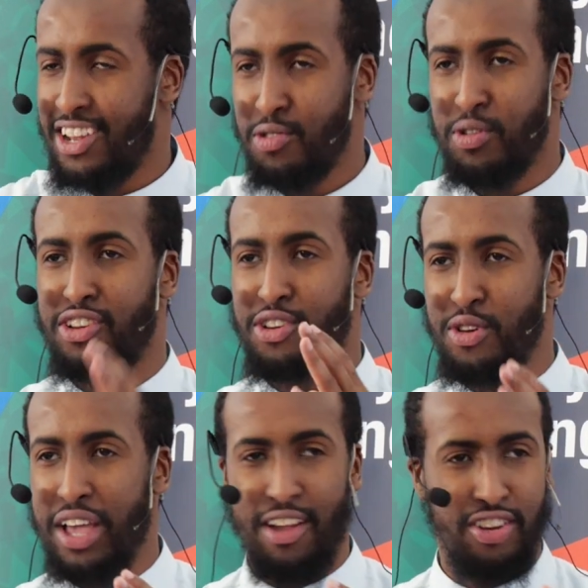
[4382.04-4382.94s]
Just want to
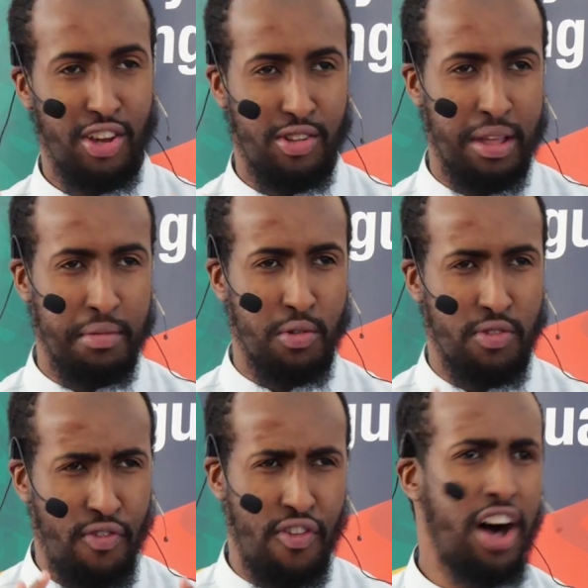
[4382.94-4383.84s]
show you how Shaykh al-Islam
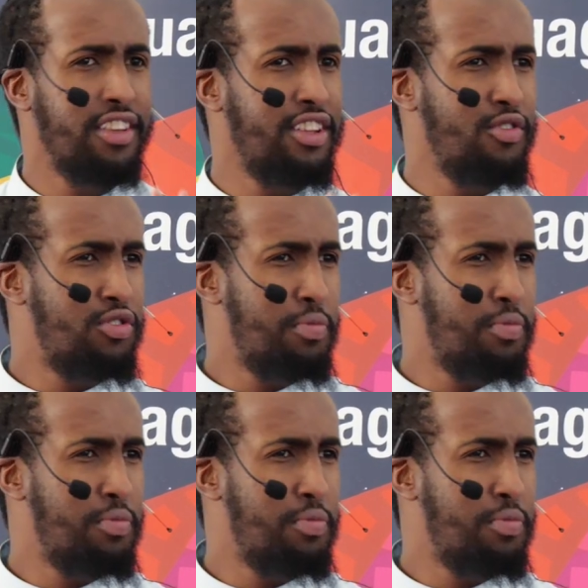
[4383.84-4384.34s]
was fast in